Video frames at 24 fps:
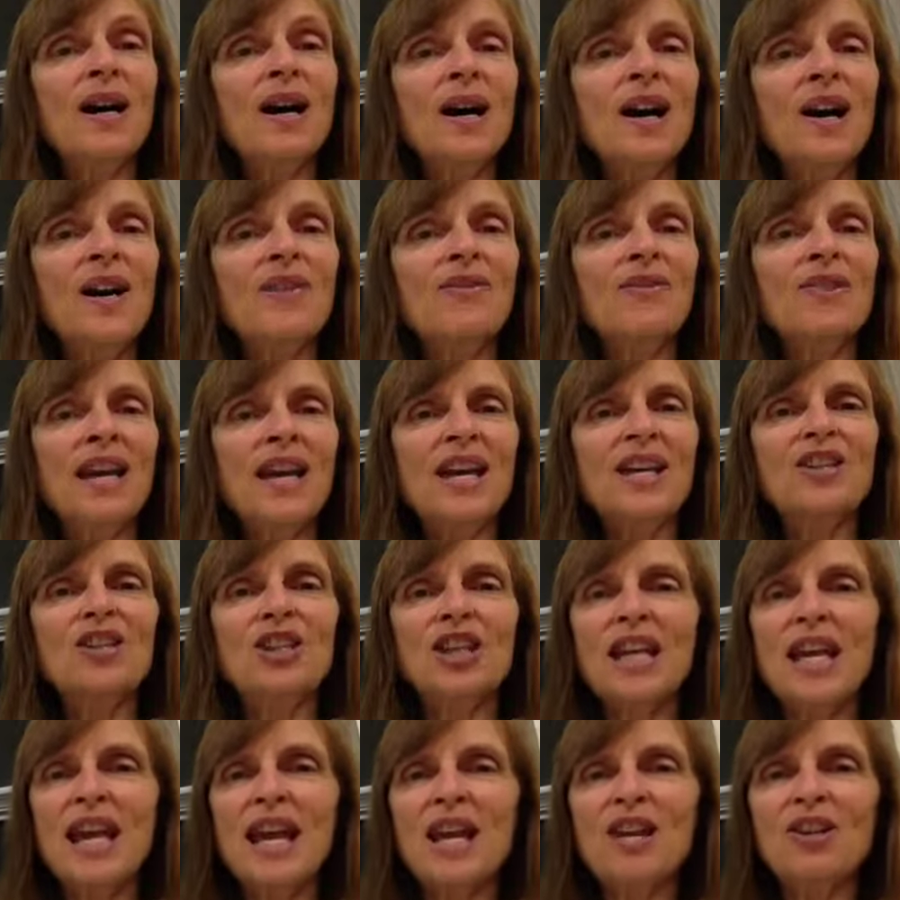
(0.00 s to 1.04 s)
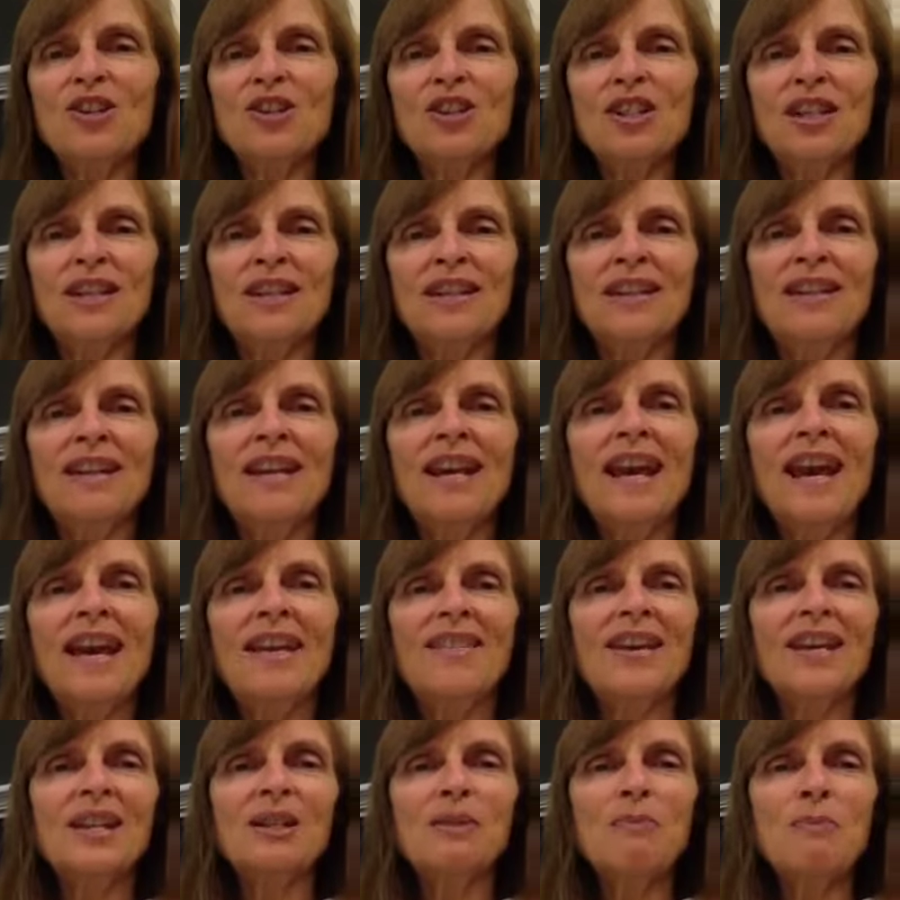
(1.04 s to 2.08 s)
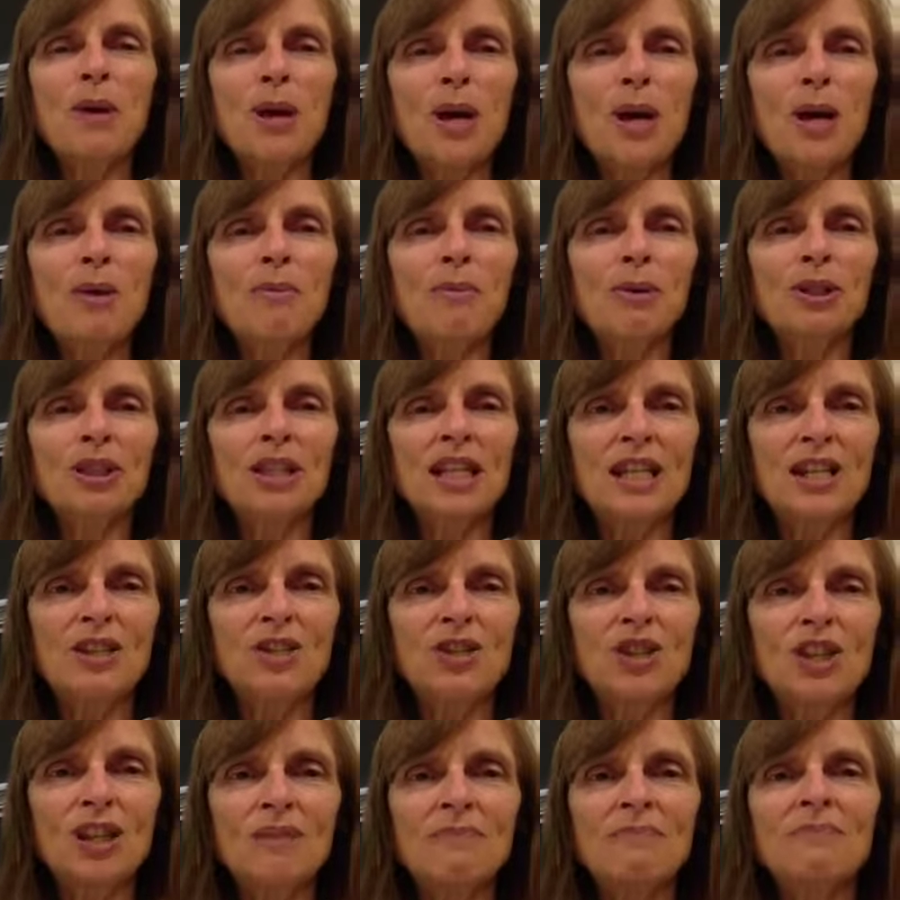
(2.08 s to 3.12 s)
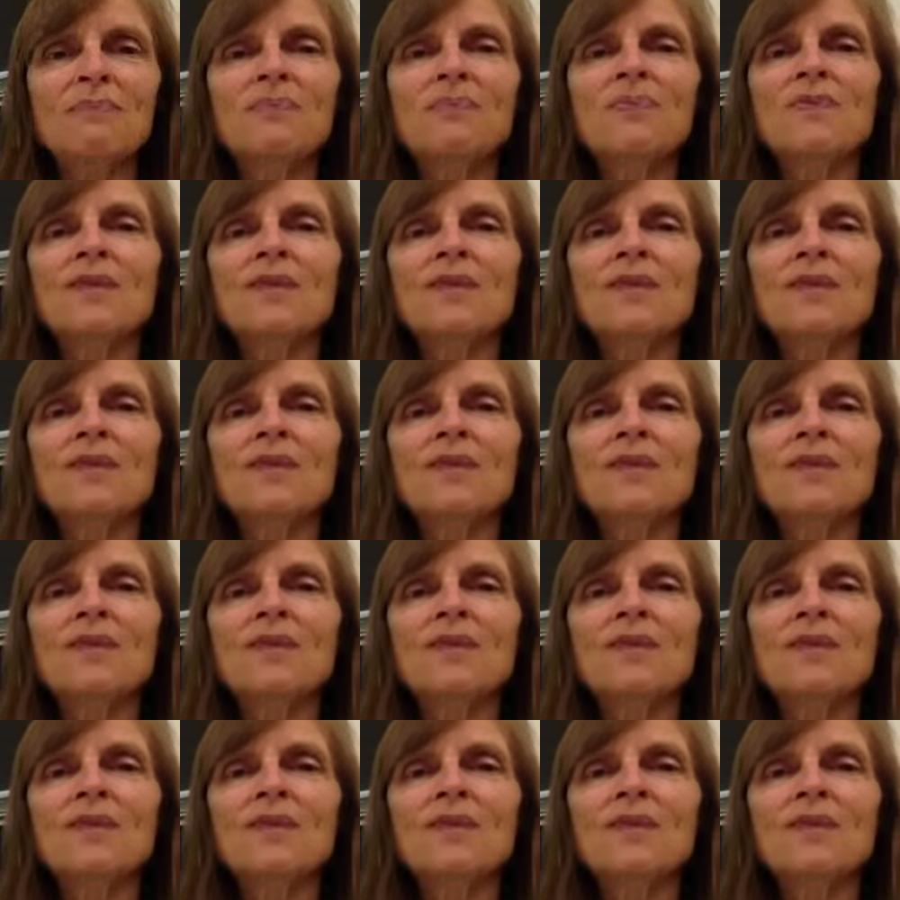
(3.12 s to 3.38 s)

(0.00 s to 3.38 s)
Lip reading: of education, and that's parable teaching.